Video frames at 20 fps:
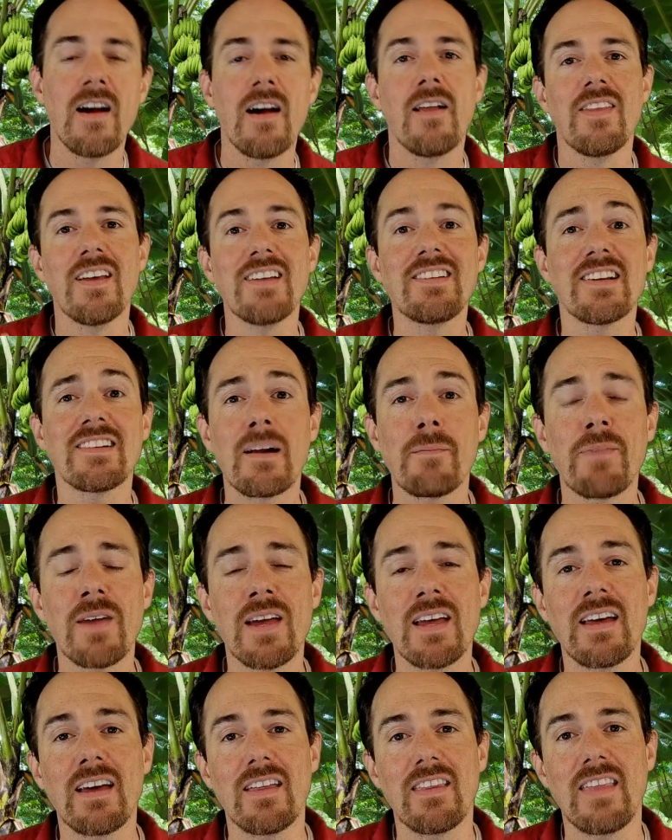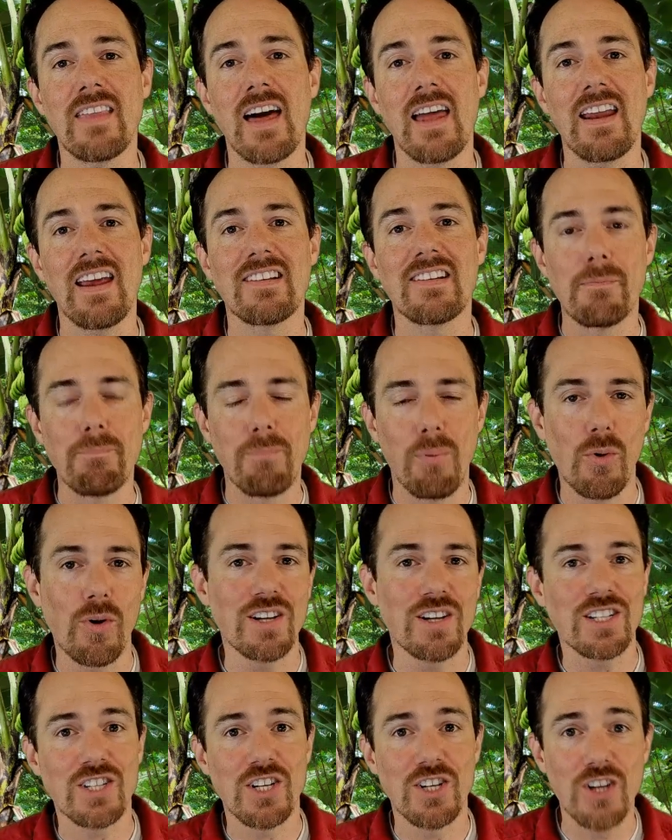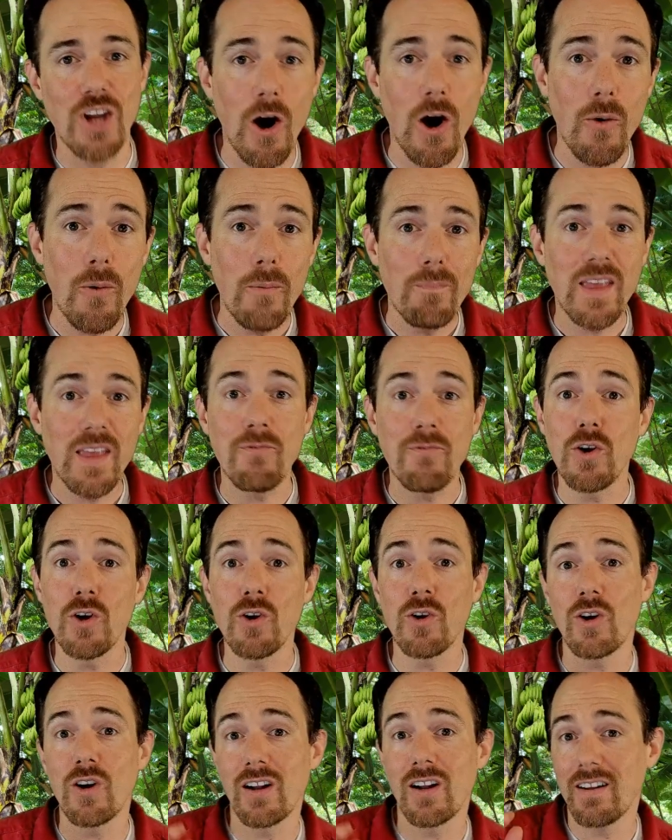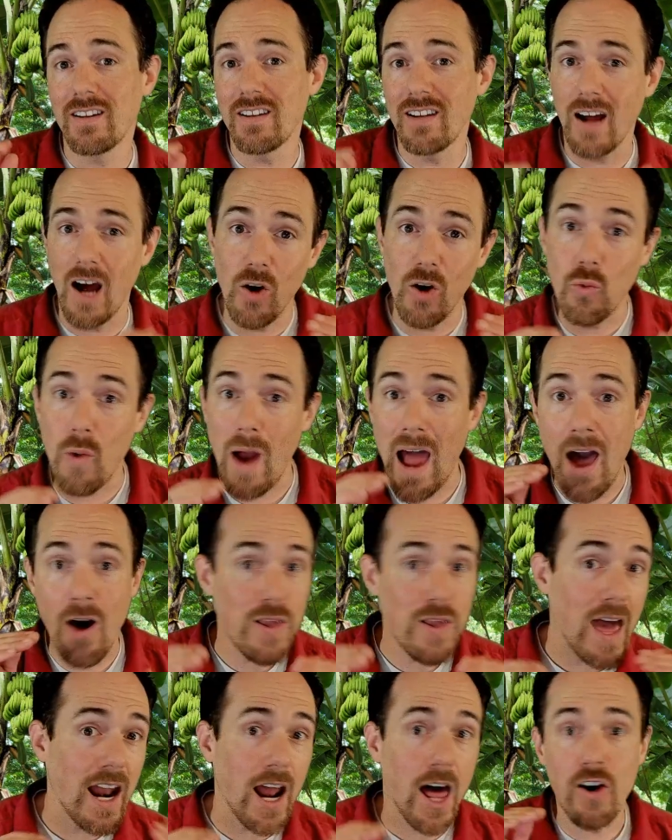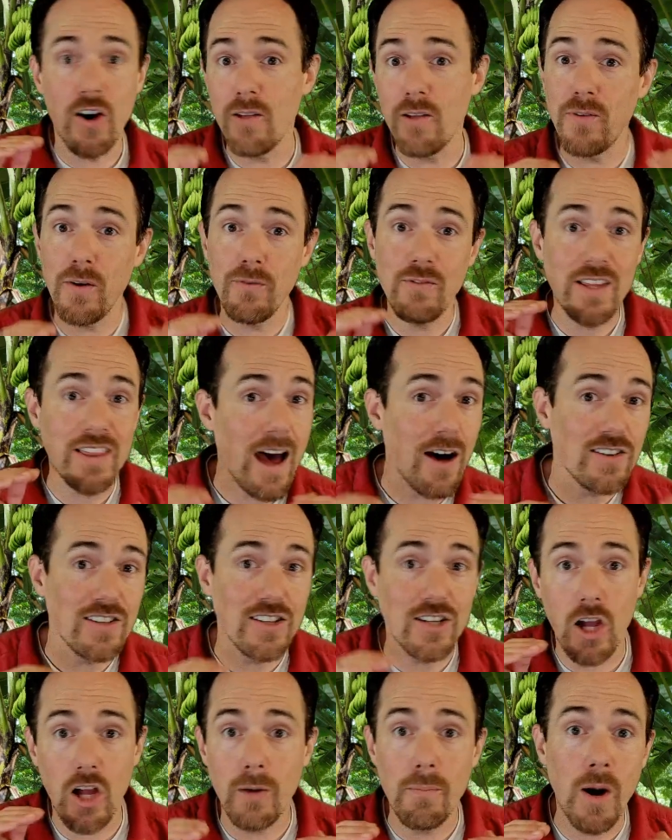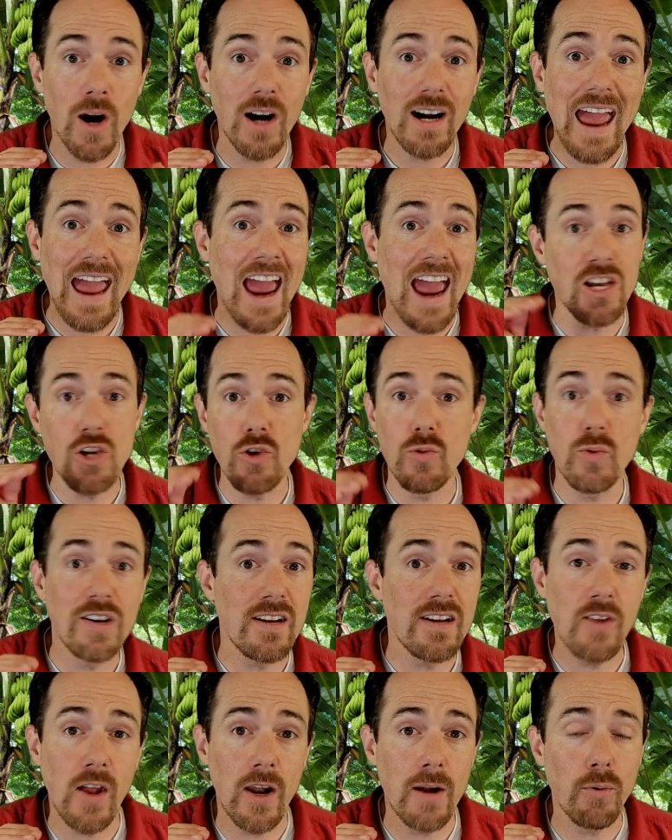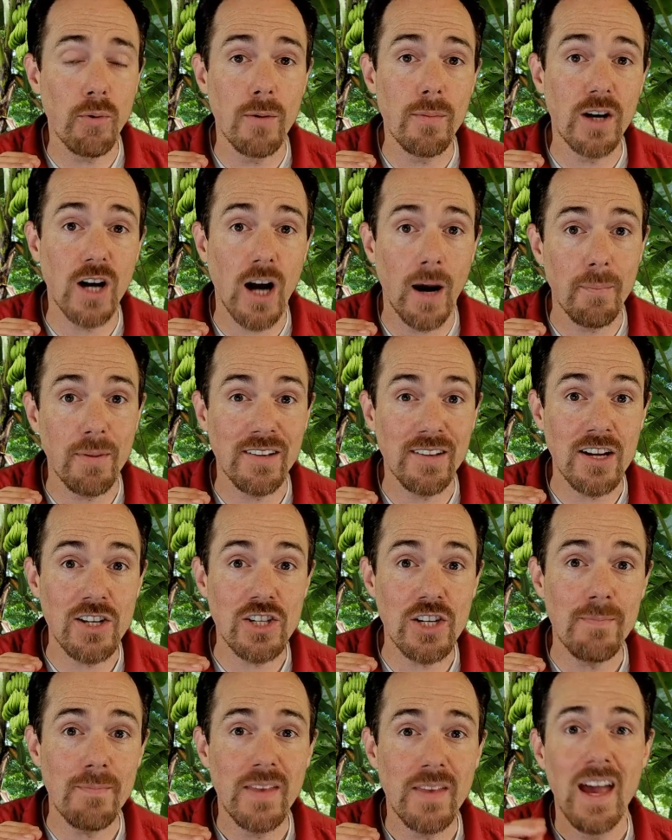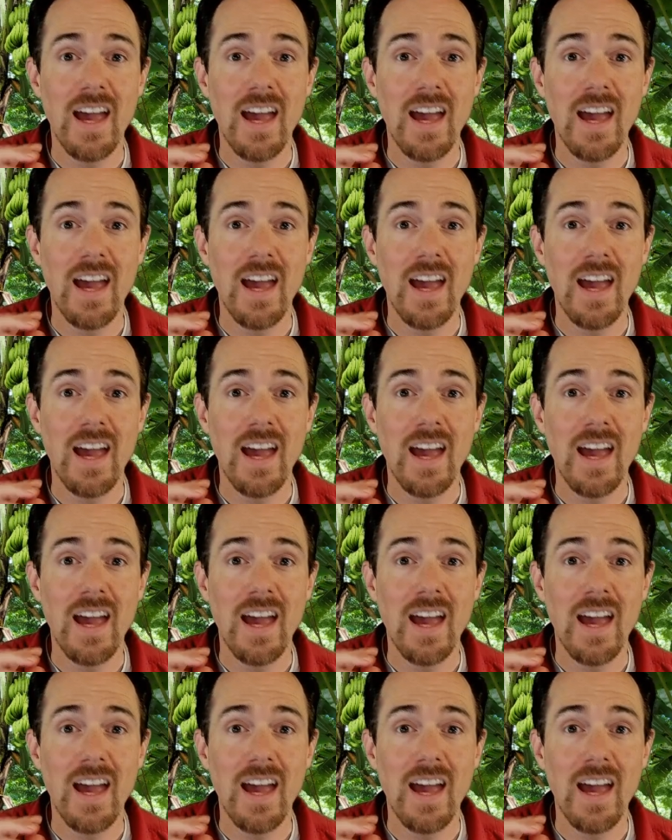This is something that it's important to know if you're around that $150,000 mark and you received unemployment compensation.